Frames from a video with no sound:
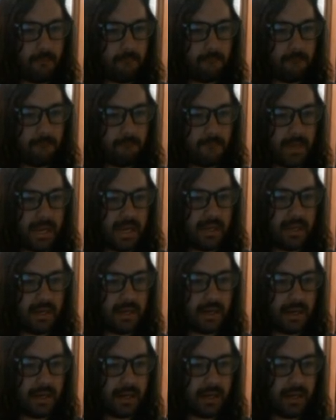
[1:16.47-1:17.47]
main
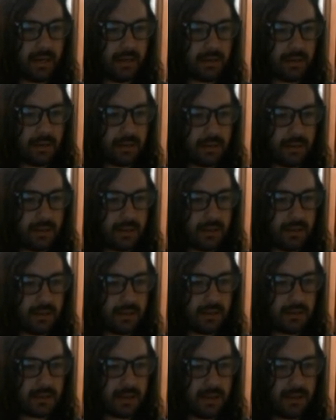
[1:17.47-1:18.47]
guy, that in
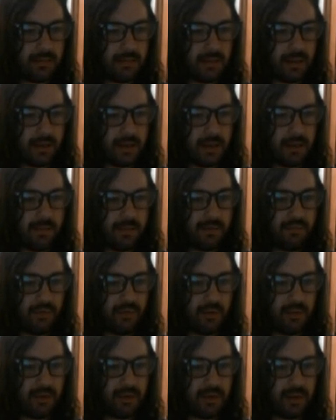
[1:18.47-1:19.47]
this case I have a
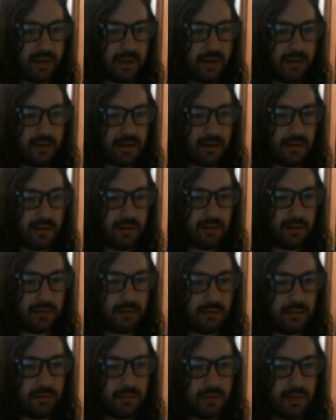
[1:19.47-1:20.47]
folder here called
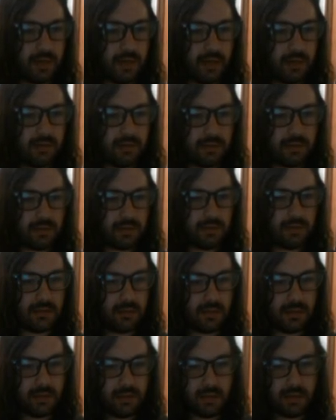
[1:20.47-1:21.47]
good guys,
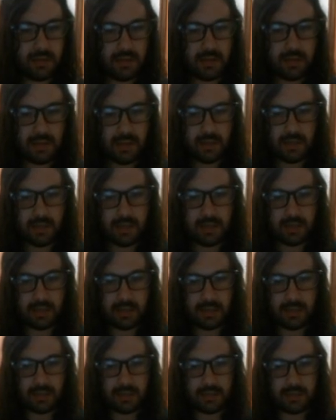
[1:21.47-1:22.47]

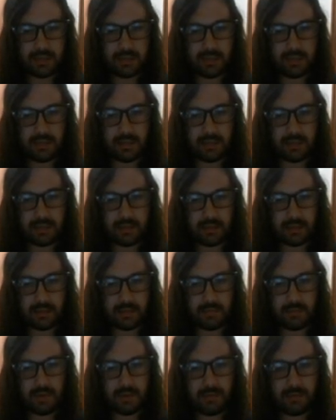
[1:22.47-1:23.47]
and it is
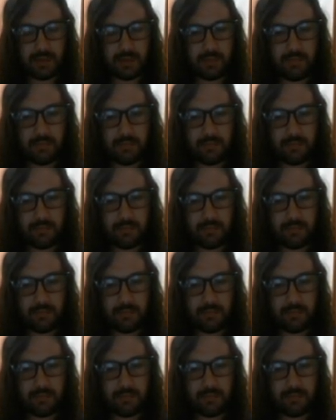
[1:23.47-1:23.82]
Boney.